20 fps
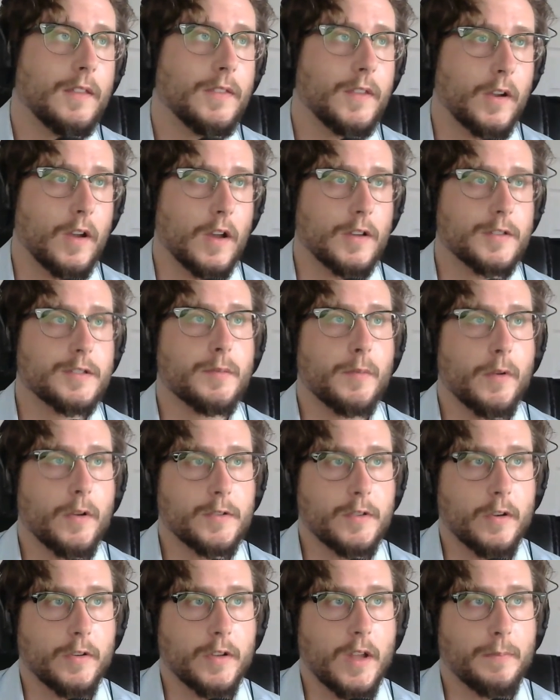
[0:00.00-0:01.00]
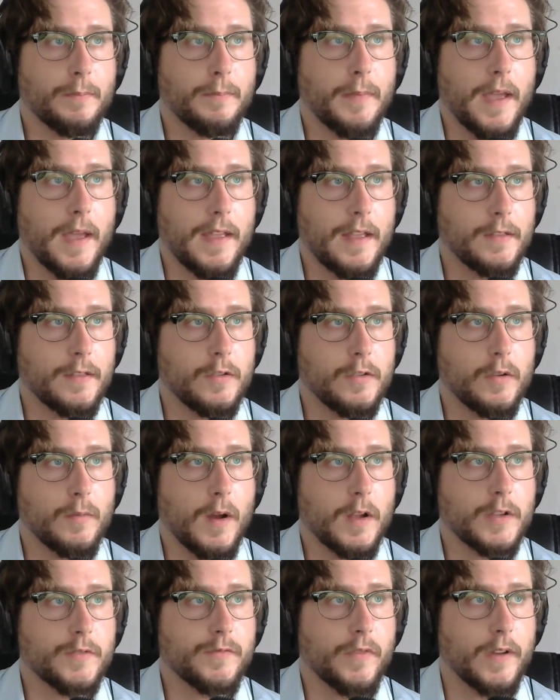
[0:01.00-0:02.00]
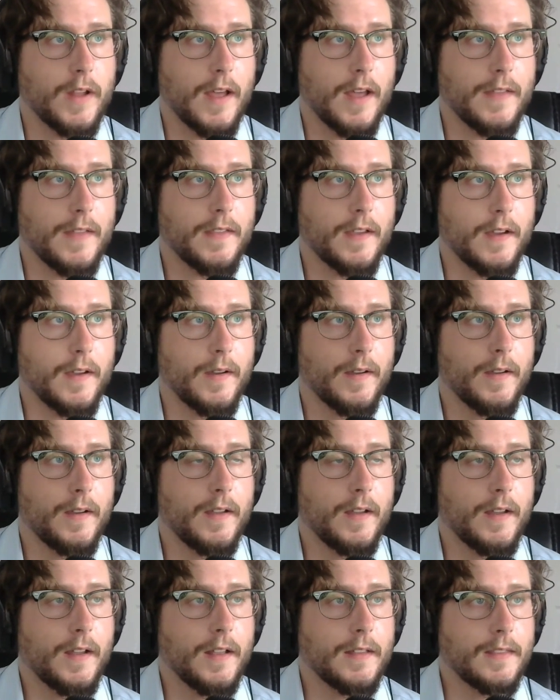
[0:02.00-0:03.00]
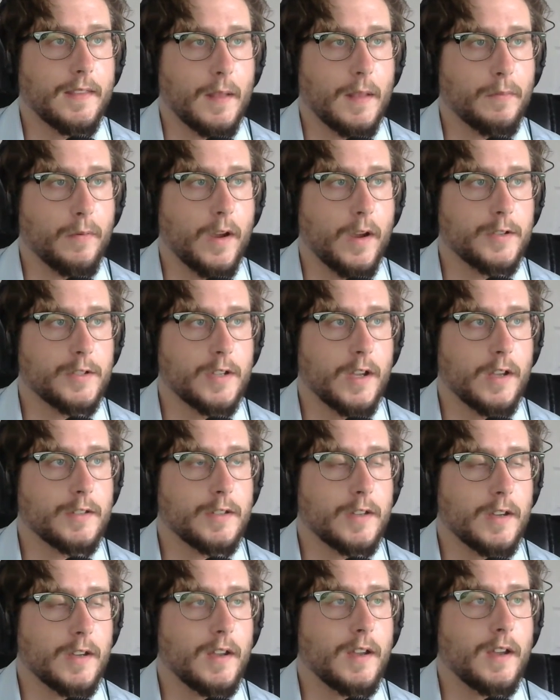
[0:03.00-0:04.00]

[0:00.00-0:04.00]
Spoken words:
the customers are not paying too much for that price change.